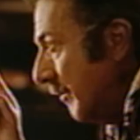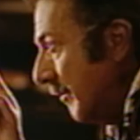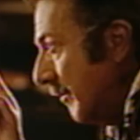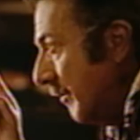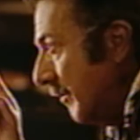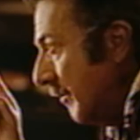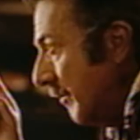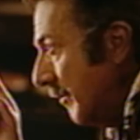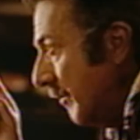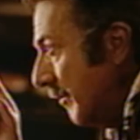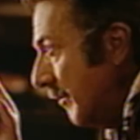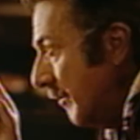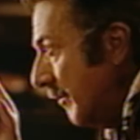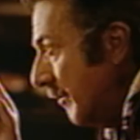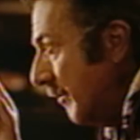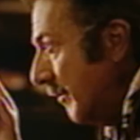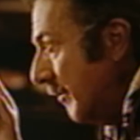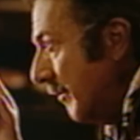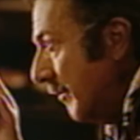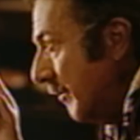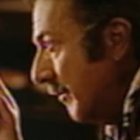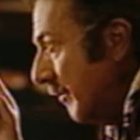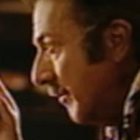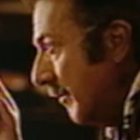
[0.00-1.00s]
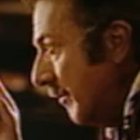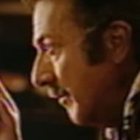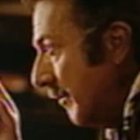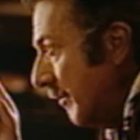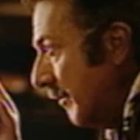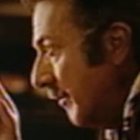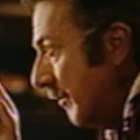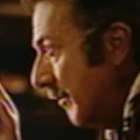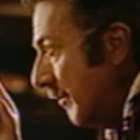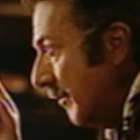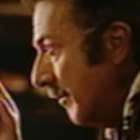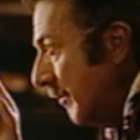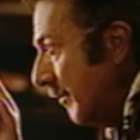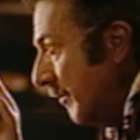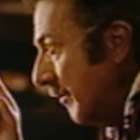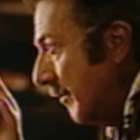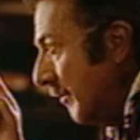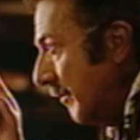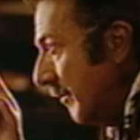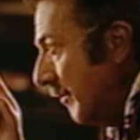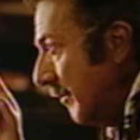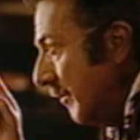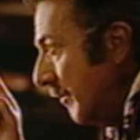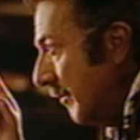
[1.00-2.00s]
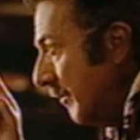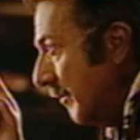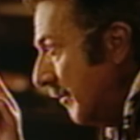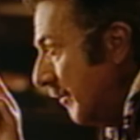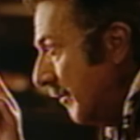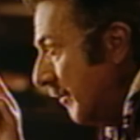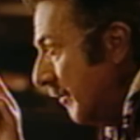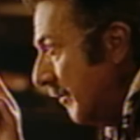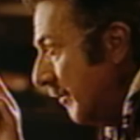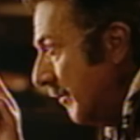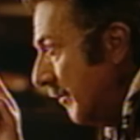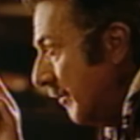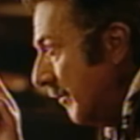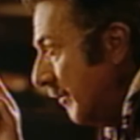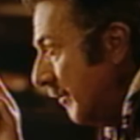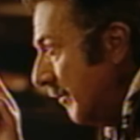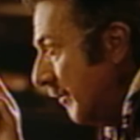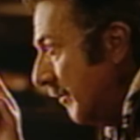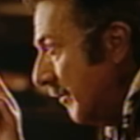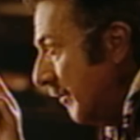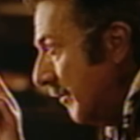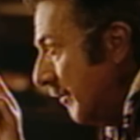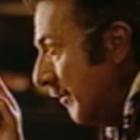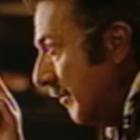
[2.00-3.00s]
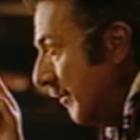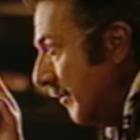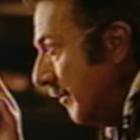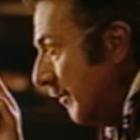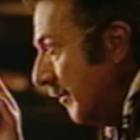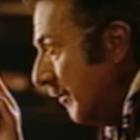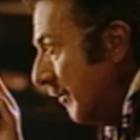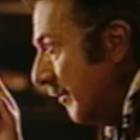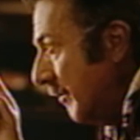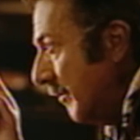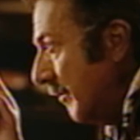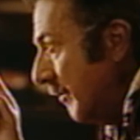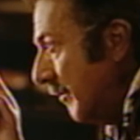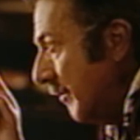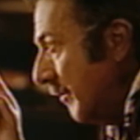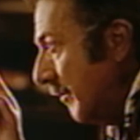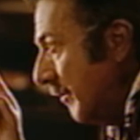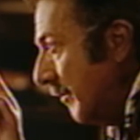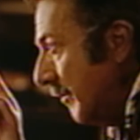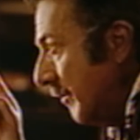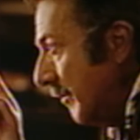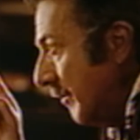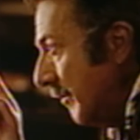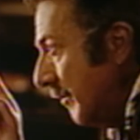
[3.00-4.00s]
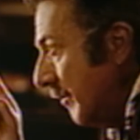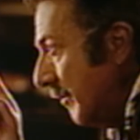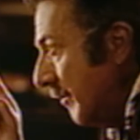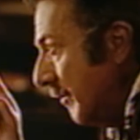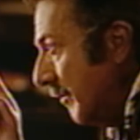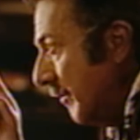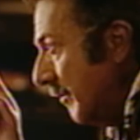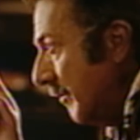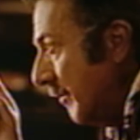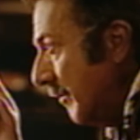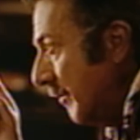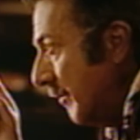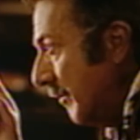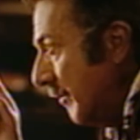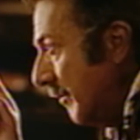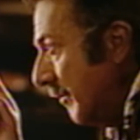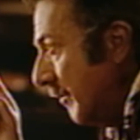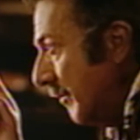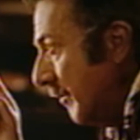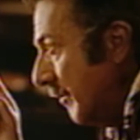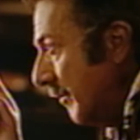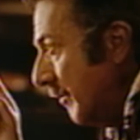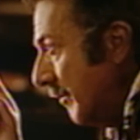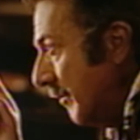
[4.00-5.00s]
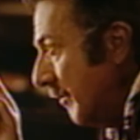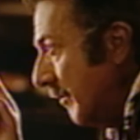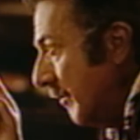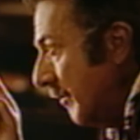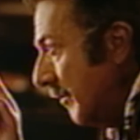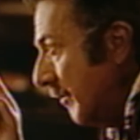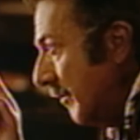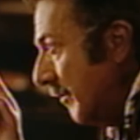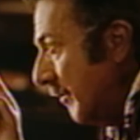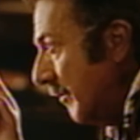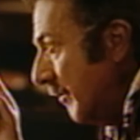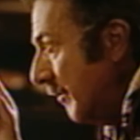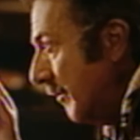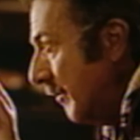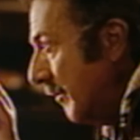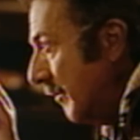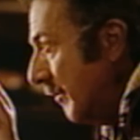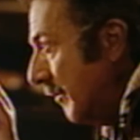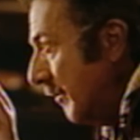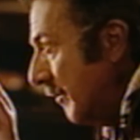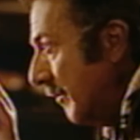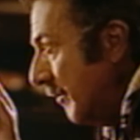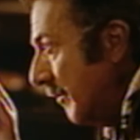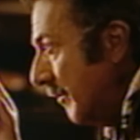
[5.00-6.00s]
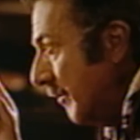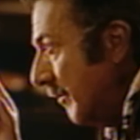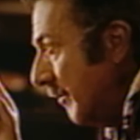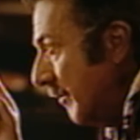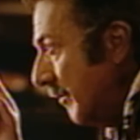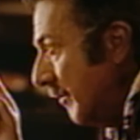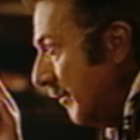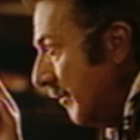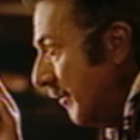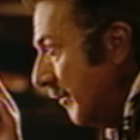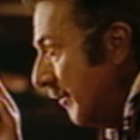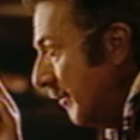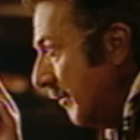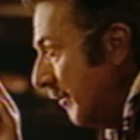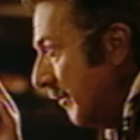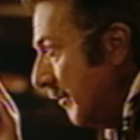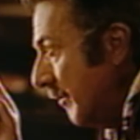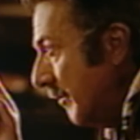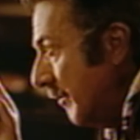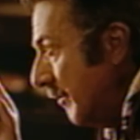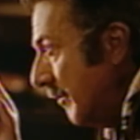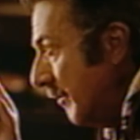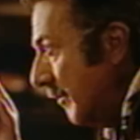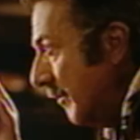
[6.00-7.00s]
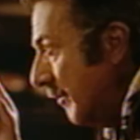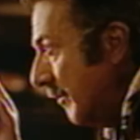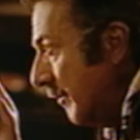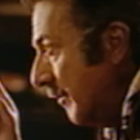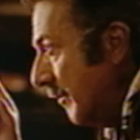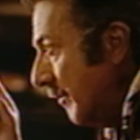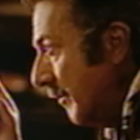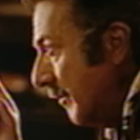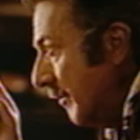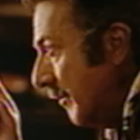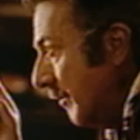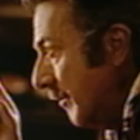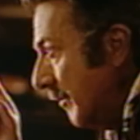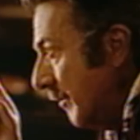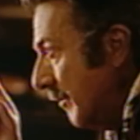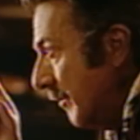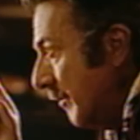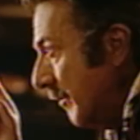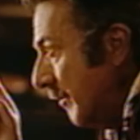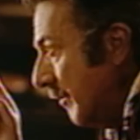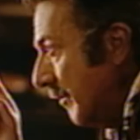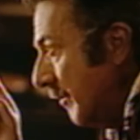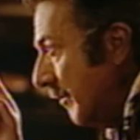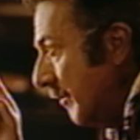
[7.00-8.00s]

No words are spoken by the person on screen.